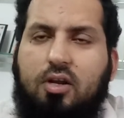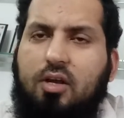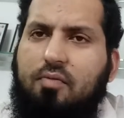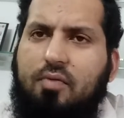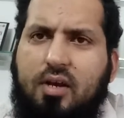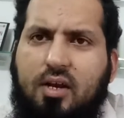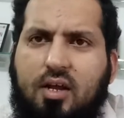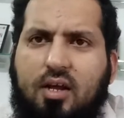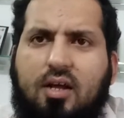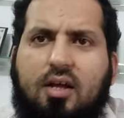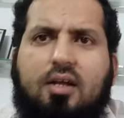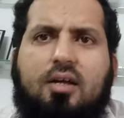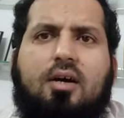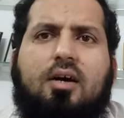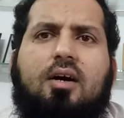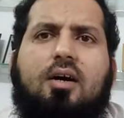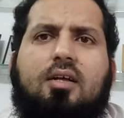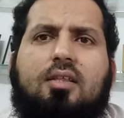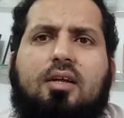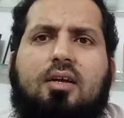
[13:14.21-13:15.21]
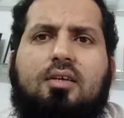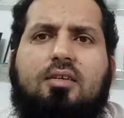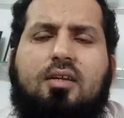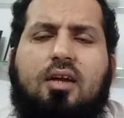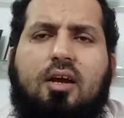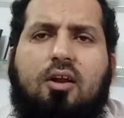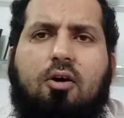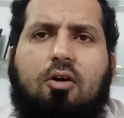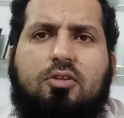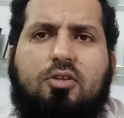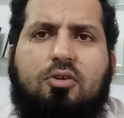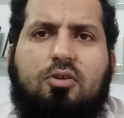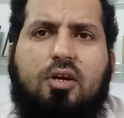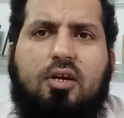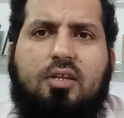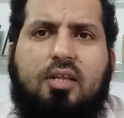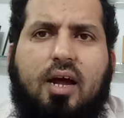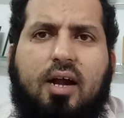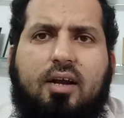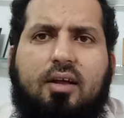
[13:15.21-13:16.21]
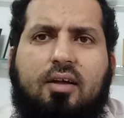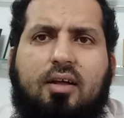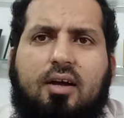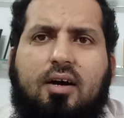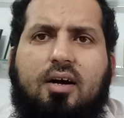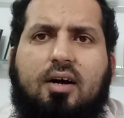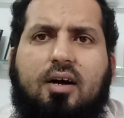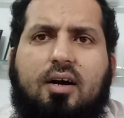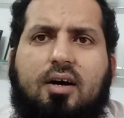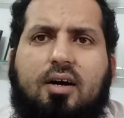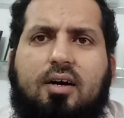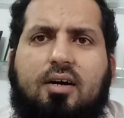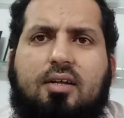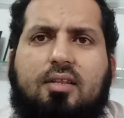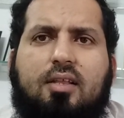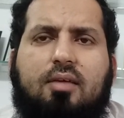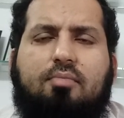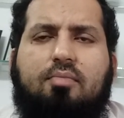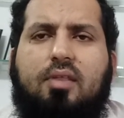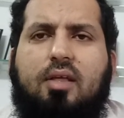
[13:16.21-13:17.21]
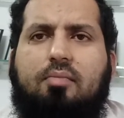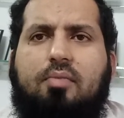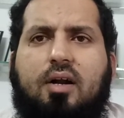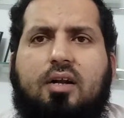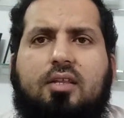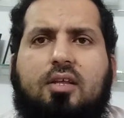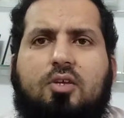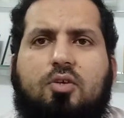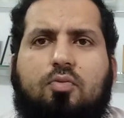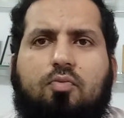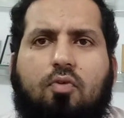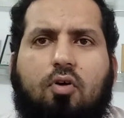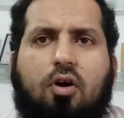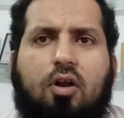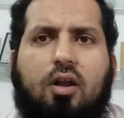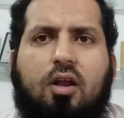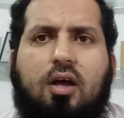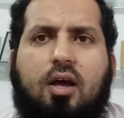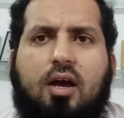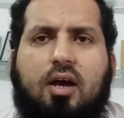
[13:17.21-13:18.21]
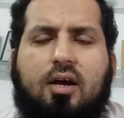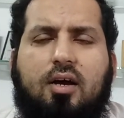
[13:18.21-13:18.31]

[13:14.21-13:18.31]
Even the Israel also did that. They built this wall